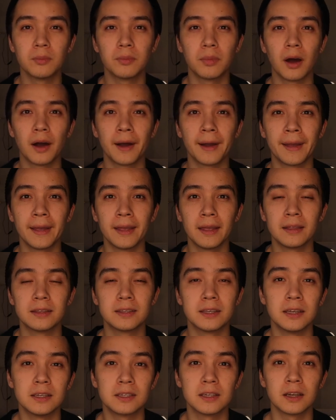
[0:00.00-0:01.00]
by
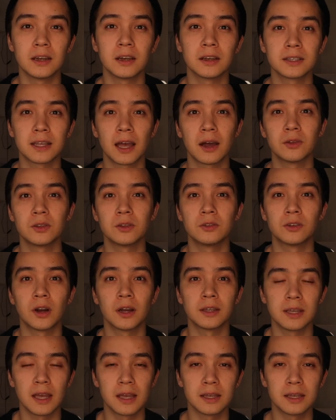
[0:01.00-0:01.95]
teaching us how to write